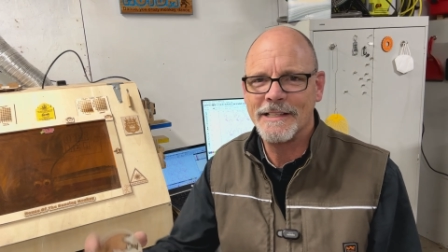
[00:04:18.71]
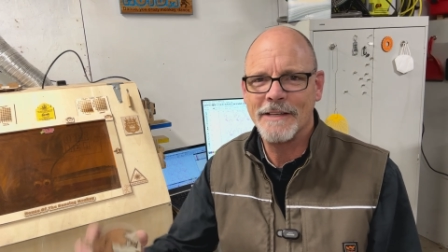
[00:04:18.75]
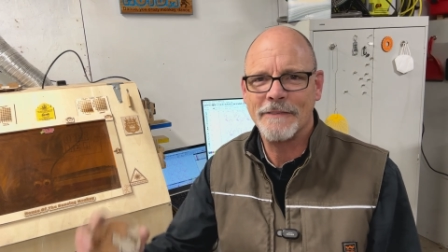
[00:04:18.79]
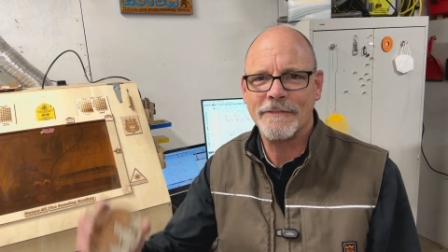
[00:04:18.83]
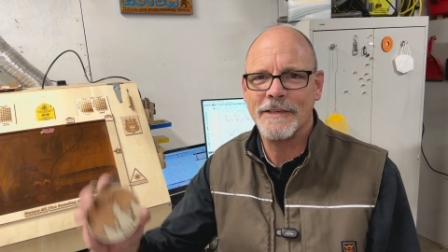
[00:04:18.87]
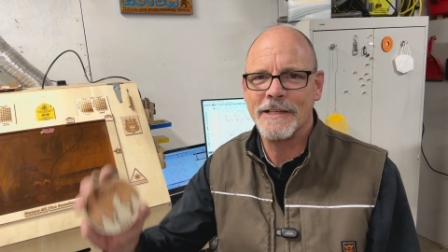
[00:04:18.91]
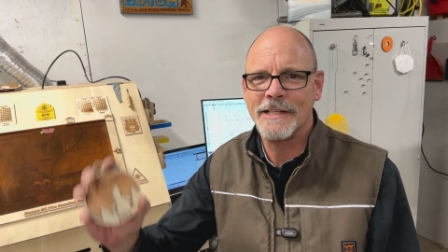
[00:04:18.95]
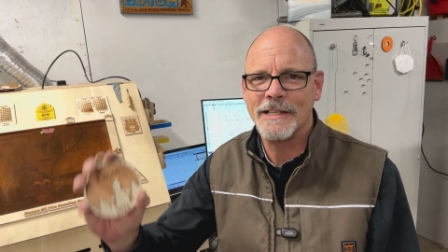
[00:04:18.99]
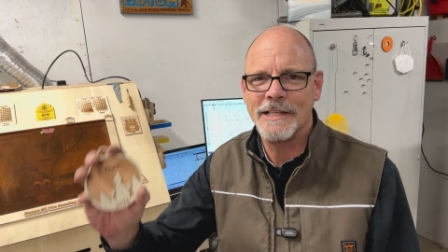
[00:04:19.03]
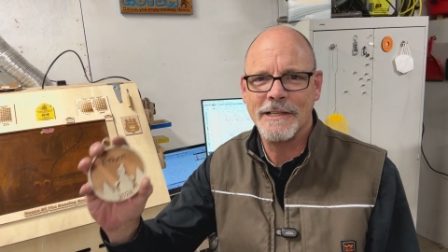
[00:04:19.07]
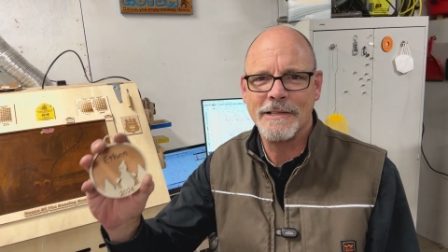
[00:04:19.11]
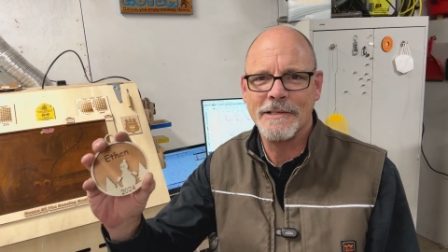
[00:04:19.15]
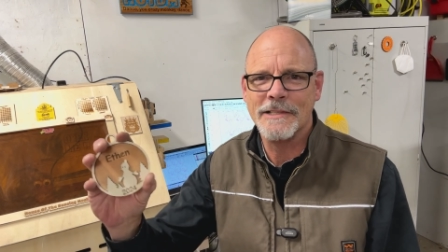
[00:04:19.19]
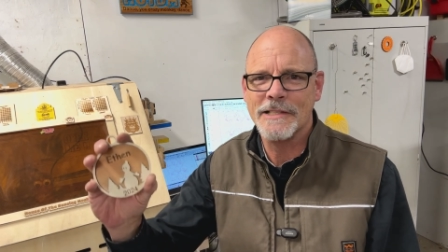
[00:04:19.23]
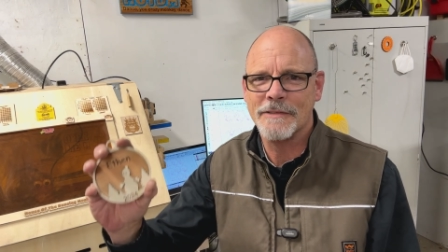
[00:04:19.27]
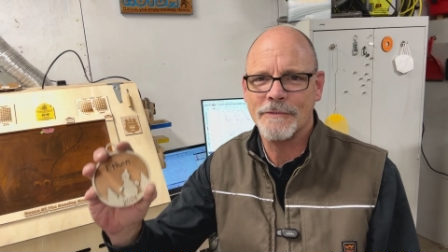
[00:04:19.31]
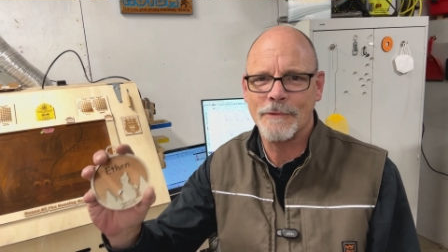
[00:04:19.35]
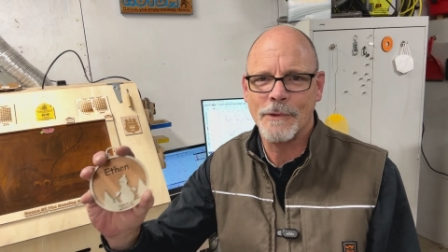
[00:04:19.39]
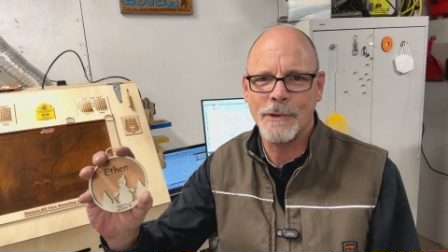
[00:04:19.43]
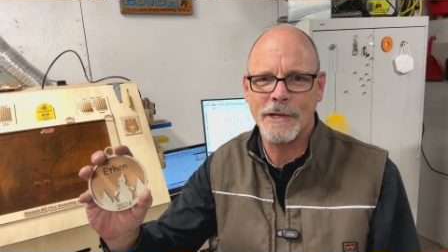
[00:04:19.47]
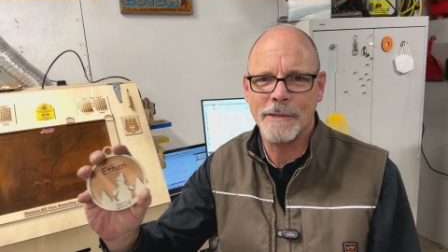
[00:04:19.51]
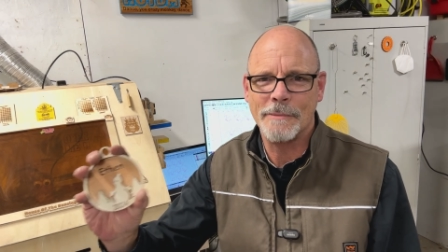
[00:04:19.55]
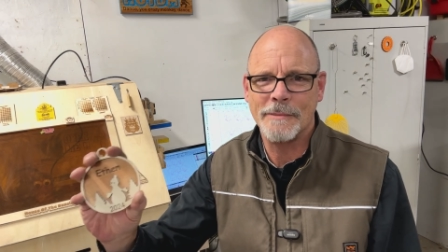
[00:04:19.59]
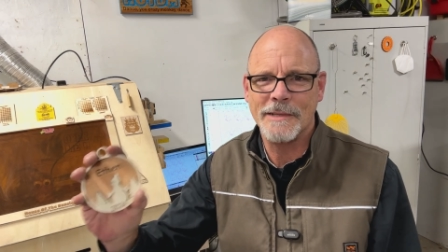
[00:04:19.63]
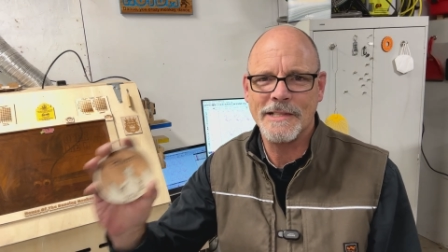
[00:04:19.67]
different years of
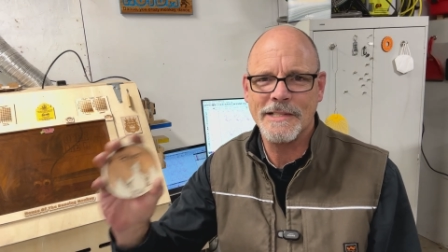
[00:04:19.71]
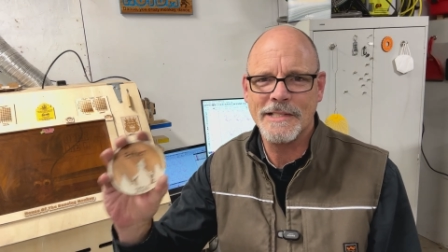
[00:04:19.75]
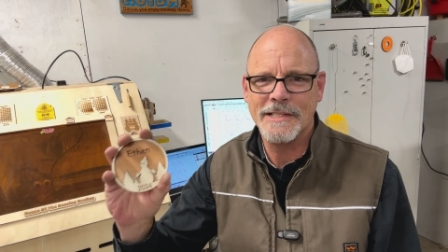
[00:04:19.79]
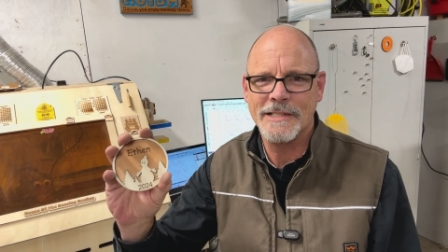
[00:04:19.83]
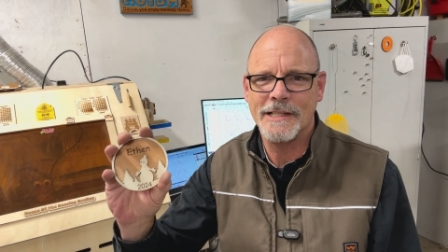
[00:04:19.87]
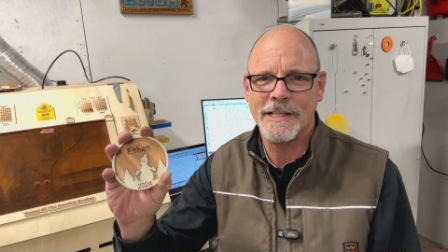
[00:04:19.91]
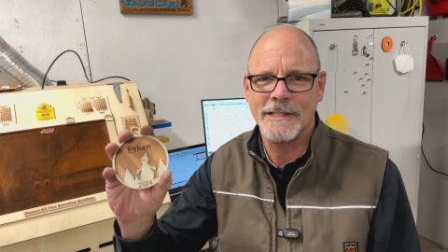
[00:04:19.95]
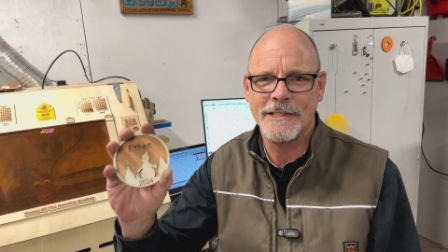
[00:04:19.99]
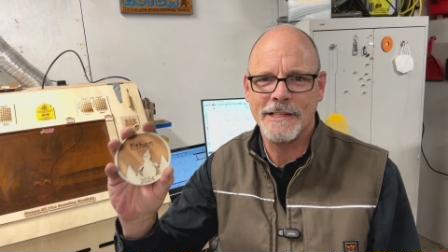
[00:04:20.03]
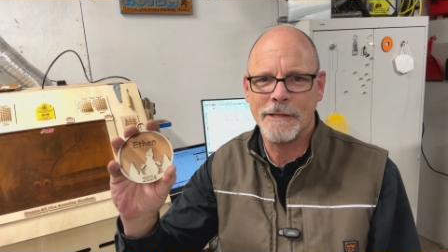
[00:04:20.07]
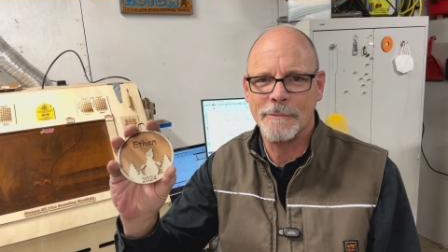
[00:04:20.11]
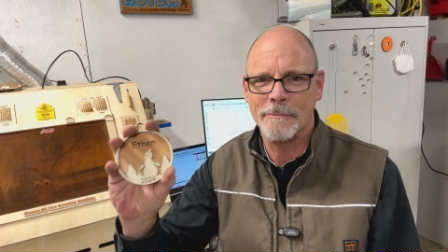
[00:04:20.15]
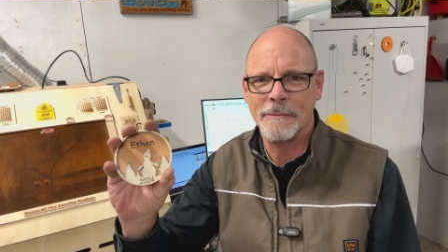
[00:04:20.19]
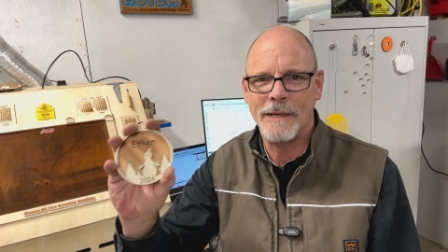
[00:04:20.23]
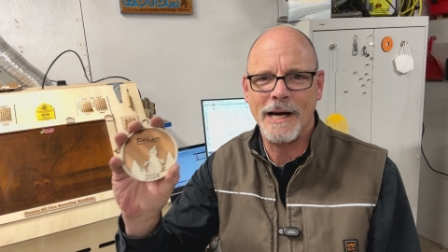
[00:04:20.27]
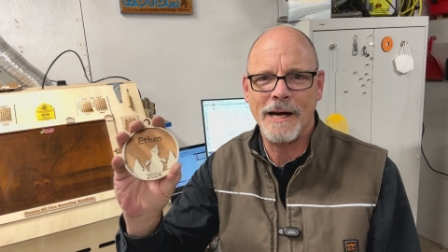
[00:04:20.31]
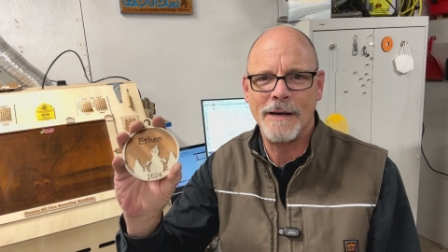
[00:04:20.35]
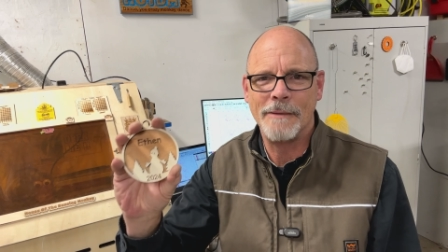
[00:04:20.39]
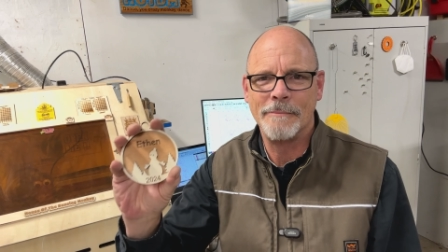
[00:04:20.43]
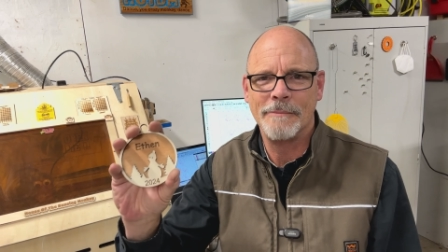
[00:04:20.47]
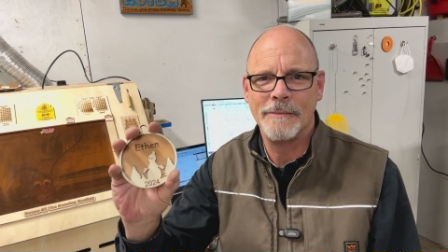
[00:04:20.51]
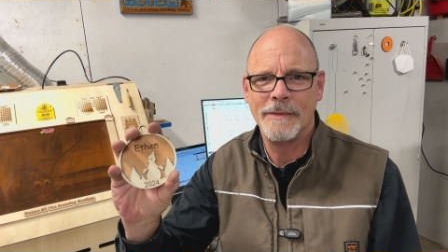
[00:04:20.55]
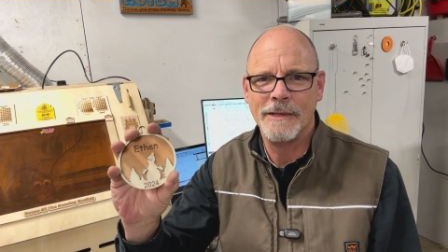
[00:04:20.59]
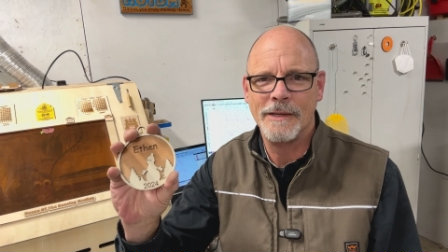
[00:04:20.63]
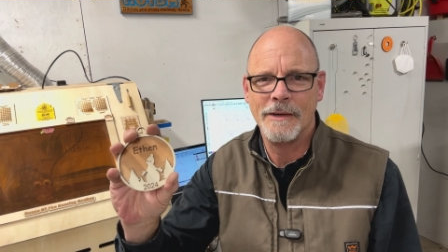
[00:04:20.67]
ornaments that their
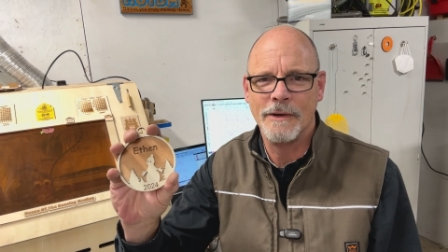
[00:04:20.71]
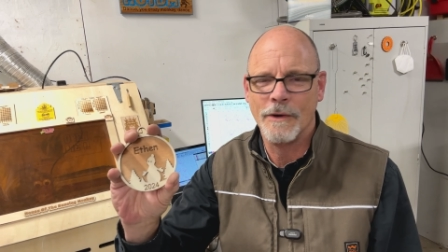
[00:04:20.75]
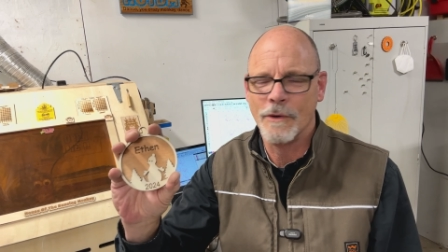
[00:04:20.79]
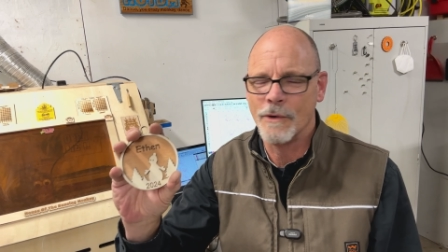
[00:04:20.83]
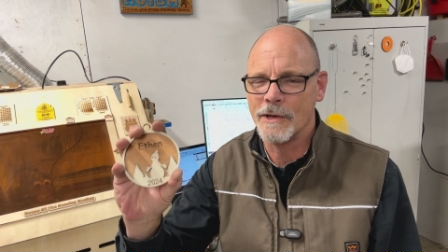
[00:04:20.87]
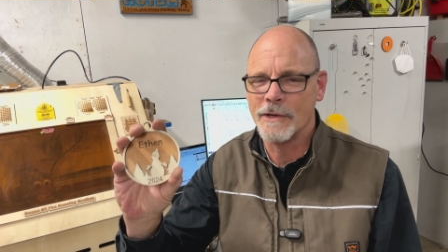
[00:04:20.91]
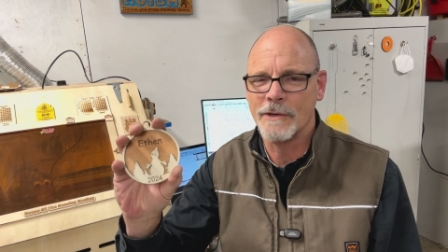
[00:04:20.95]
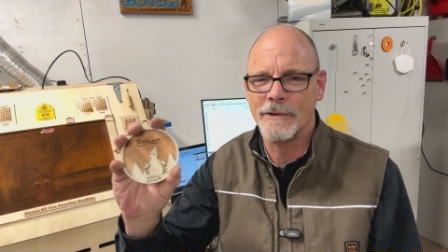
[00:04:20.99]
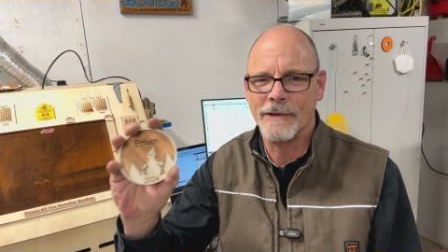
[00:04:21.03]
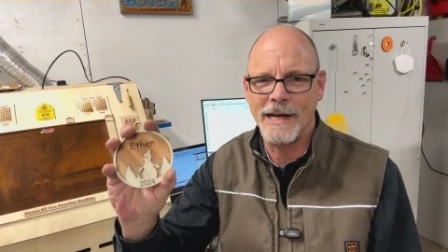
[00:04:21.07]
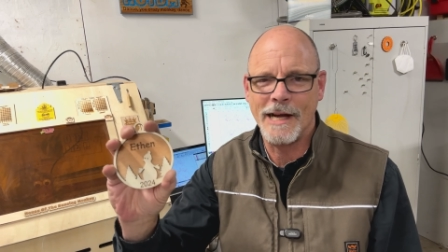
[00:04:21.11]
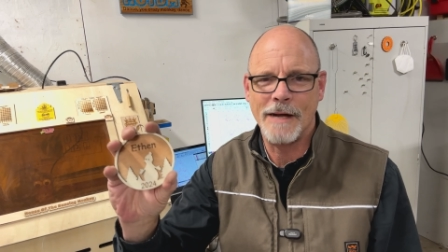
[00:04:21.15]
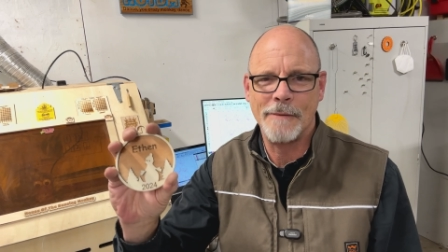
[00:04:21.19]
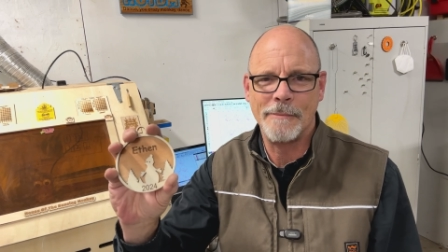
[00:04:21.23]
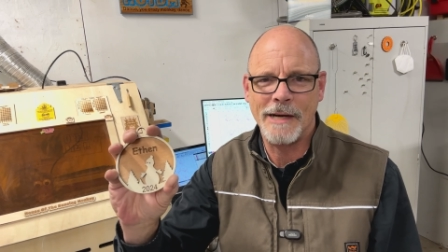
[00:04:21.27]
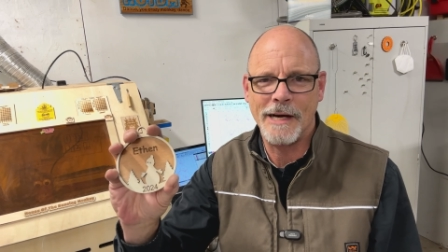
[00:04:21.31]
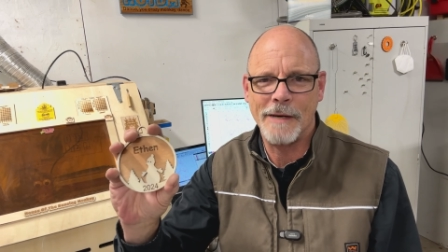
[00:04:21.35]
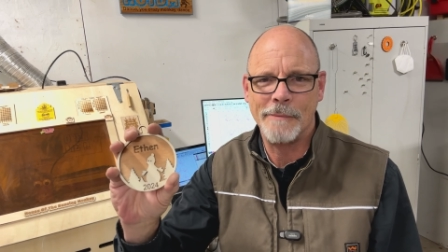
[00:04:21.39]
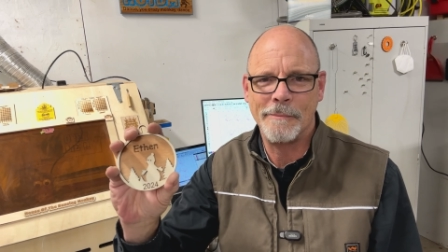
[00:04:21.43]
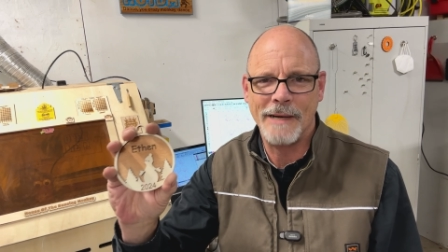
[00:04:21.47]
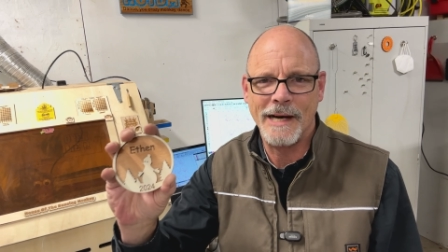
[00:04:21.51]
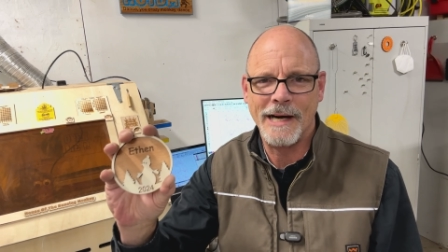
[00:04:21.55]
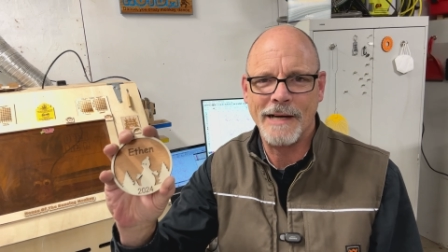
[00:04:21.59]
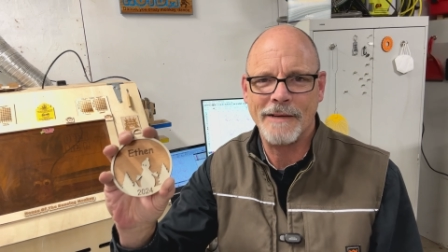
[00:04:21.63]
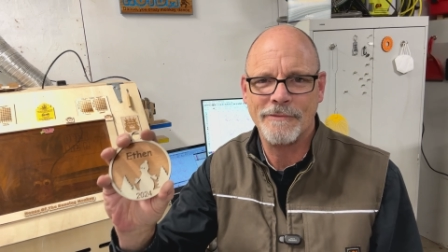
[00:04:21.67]
mom or
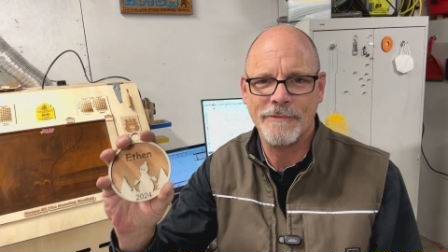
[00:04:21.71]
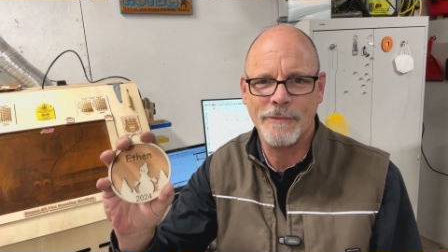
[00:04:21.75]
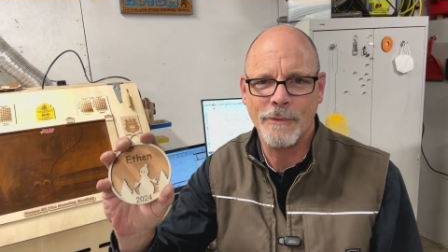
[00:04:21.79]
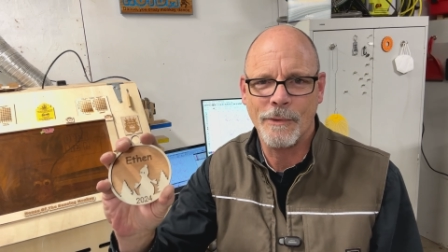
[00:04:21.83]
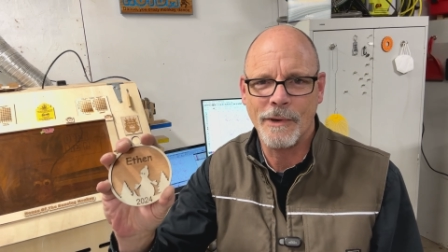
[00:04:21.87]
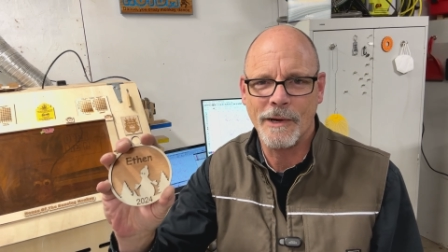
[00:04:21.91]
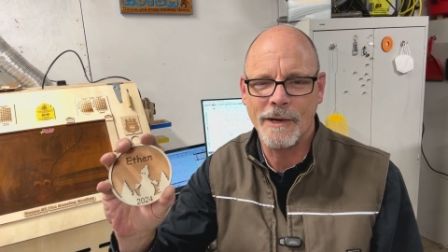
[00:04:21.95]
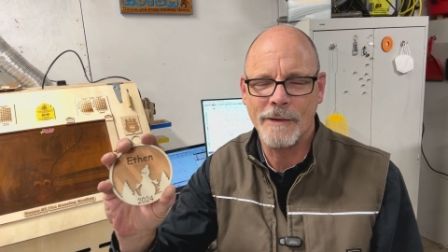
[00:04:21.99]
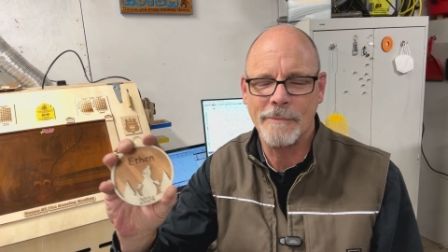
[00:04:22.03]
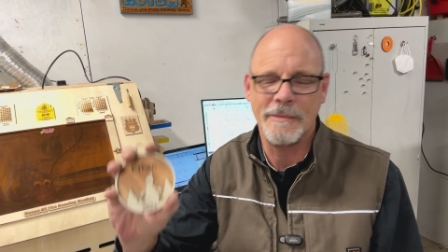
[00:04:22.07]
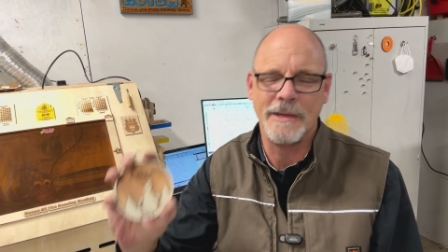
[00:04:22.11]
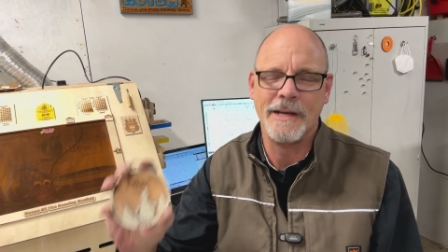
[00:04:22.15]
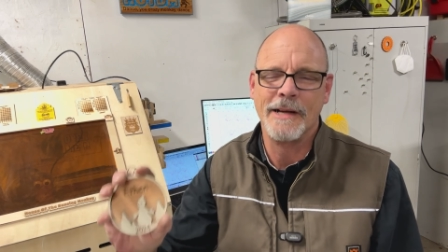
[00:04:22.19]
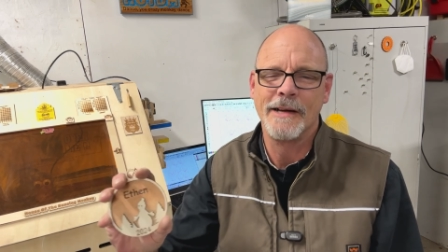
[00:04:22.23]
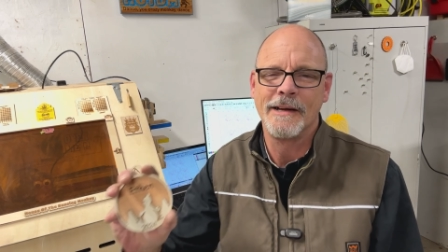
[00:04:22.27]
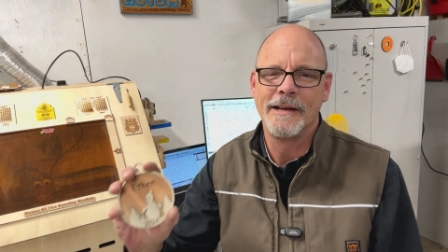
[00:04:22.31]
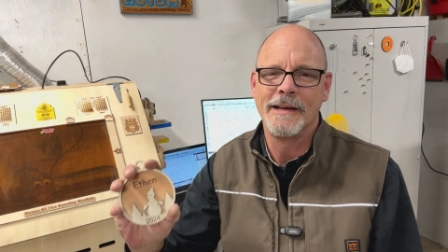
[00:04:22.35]
grandma bought for them